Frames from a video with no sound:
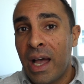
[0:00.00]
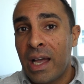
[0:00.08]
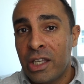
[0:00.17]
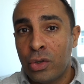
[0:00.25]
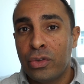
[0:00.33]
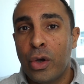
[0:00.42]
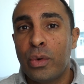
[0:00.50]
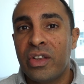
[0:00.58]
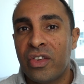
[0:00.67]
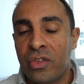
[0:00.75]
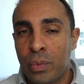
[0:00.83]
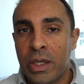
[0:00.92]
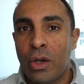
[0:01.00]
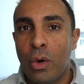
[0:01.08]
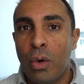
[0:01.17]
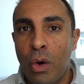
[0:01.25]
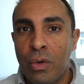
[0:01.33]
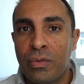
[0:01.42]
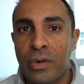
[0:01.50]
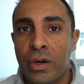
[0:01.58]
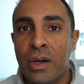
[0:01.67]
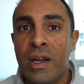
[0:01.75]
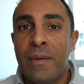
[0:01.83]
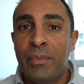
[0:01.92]
You'll notice as we go
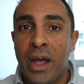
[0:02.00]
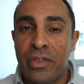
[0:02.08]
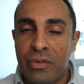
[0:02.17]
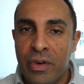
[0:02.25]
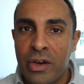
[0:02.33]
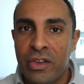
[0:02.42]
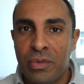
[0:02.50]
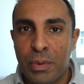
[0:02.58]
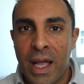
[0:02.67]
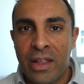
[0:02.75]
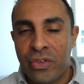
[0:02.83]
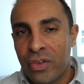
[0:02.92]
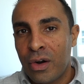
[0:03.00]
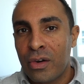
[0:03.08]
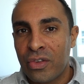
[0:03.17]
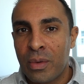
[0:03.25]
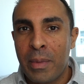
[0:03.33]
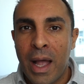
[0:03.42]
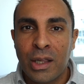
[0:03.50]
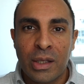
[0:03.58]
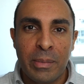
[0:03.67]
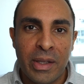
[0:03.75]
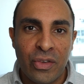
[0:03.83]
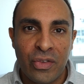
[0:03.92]
over the various plans, there are some
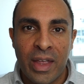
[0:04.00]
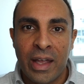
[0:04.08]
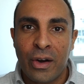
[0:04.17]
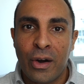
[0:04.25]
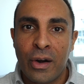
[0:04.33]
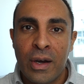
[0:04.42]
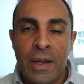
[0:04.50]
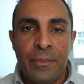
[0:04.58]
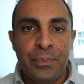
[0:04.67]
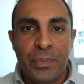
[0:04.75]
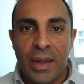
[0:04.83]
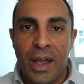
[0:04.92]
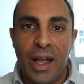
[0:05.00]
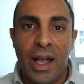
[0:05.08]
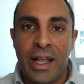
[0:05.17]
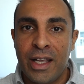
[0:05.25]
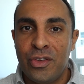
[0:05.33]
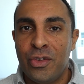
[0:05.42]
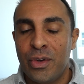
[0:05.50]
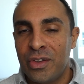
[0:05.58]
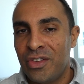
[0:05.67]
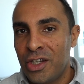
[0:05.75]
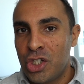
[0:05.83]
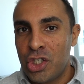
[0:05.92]
elements that are I guess you could
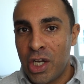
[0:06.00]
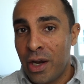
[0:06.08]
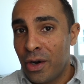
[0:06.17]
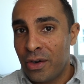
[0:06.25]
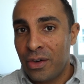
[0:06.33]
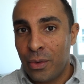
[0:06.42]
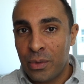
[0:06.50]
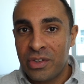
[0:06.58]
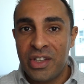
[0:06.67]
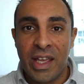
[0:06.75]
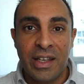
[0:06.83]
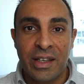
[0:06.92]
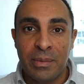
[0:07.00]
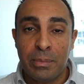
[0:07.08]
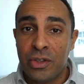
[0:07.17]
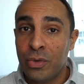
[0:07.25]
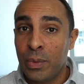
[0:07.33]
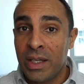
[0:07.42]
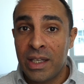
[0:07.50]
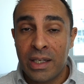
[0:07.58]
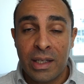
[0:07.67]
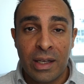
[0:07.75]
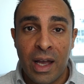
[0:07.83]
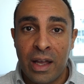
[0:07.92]
say shared or taken
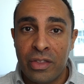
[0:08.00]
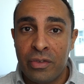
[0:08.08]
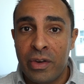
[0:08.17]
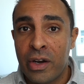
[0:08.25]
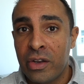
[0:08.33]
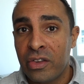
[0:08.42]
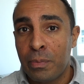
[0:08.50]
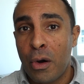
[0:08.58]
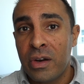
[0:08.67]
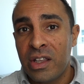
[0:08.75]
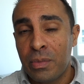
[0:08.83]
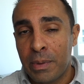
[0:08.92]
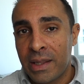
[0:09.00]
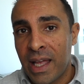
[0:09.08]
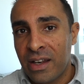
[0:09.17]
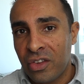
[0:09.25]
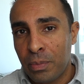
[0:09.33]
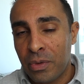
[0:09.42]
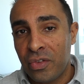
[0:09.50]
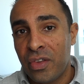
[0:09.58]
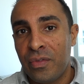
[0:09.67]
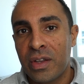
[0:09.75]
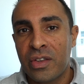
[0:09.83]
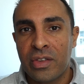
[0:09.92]
between the various parties, but that is
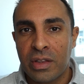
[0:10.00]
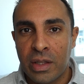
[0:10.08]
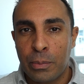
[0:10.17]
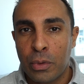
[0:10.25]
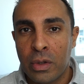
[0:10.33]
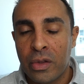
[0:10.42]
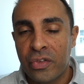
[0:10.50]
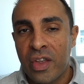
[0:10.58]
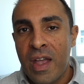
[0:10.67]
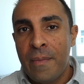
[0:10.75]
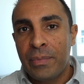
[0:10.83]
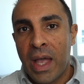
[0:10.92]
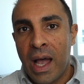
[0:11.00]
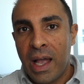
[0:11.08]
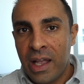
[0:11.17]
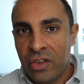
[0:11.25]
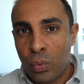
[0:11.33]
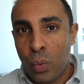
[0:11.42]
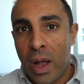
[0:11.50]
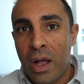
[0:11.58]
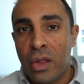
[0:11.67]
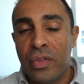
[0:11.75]
specific to the Liberals as well.